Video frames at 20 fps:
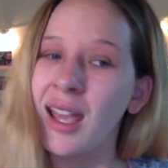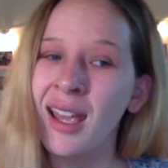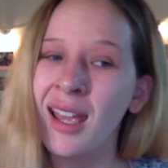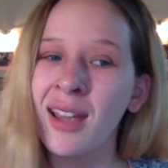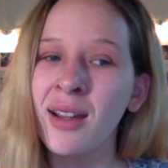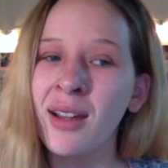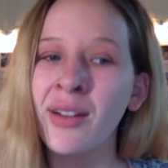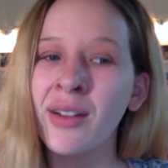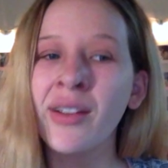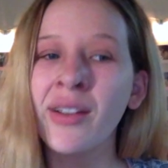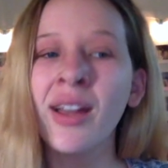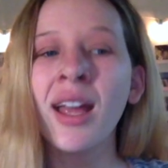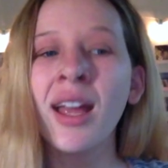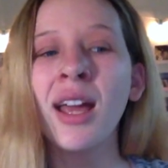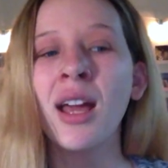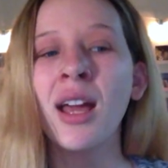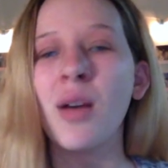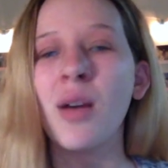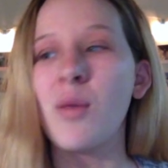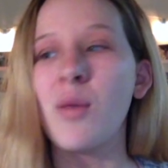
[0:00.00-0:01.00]
air,
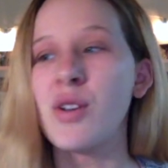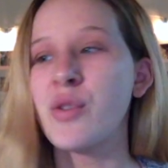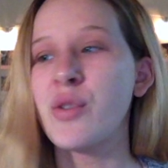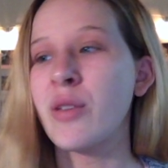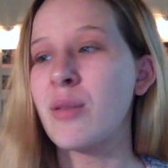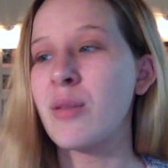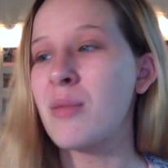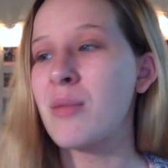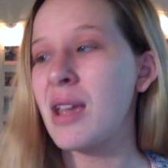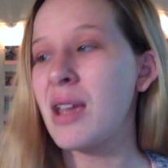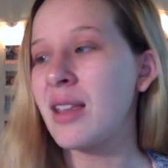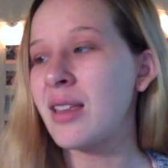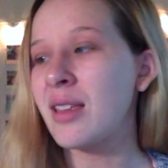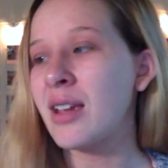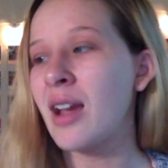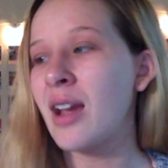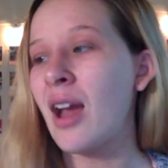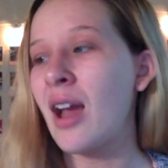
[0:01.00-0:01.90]
which was amazing.